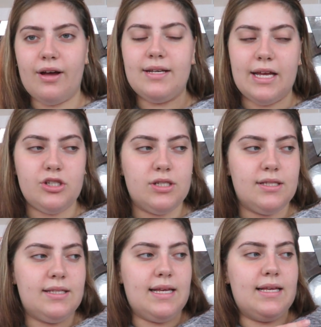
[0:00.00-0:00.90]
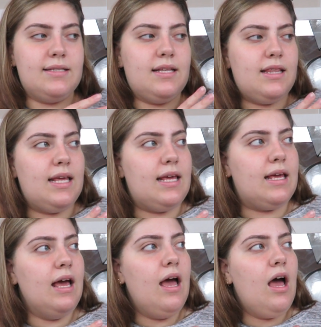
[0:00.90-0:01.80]
foundations is
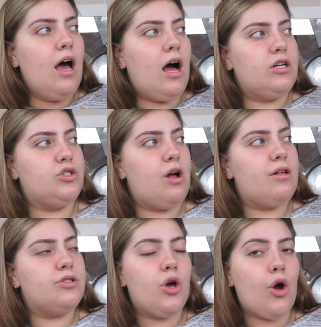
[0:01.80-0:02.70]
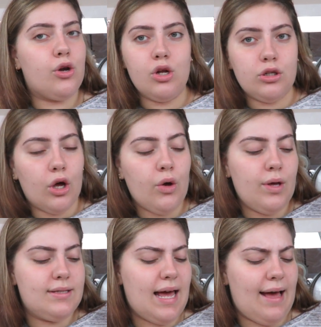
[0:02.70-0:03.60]
the Australis Eau de Glow.
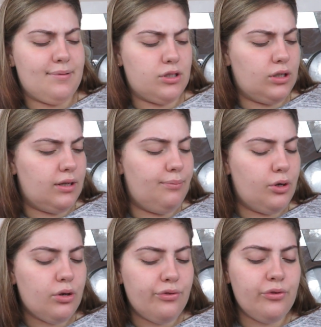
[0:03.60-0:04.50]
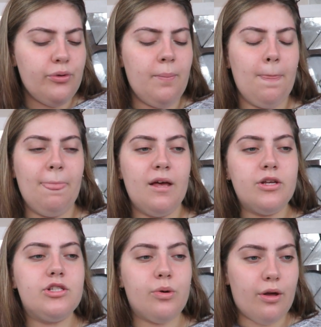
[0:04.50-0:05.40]
It's absolutely beautiful.
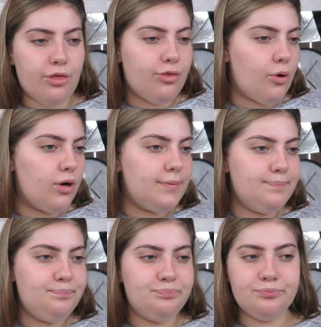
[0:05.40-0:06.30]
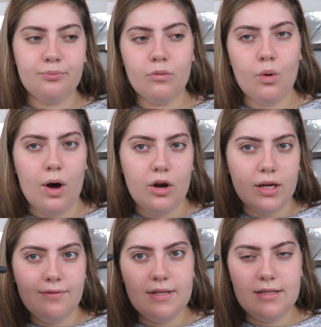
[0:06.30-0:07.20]
So I thought, why
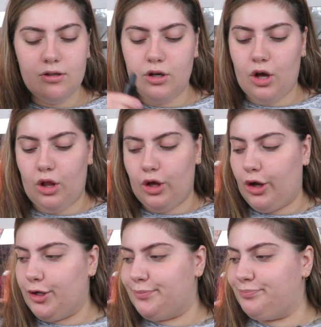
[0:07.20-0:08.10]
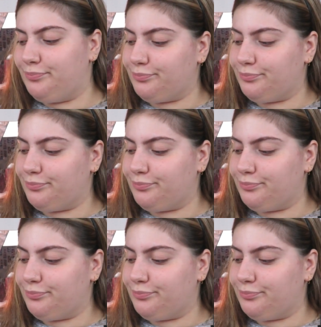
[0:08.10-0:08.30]
not give this little girl a go?